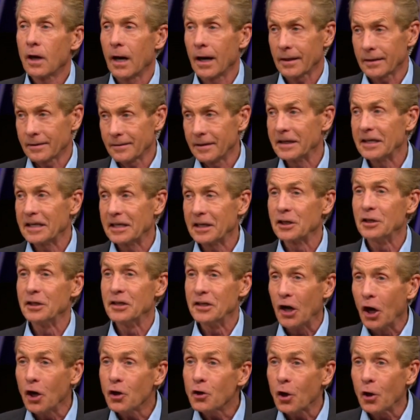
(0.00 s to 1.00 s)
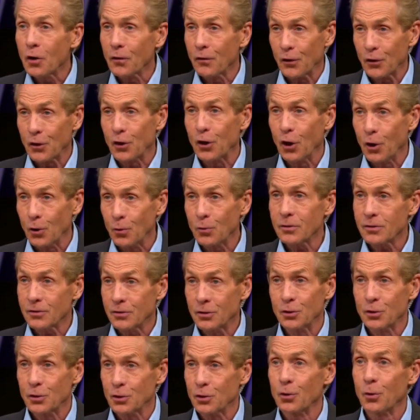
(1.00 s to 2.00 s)
I think he can dunk on the GOAT.
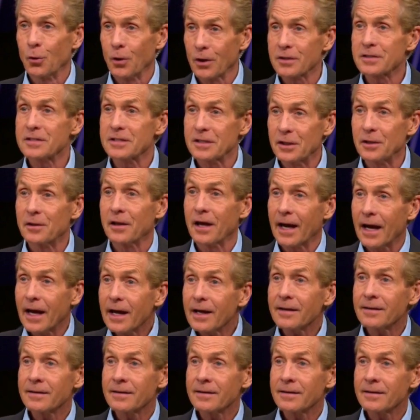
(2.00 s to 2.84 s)
Oh, you want to see that?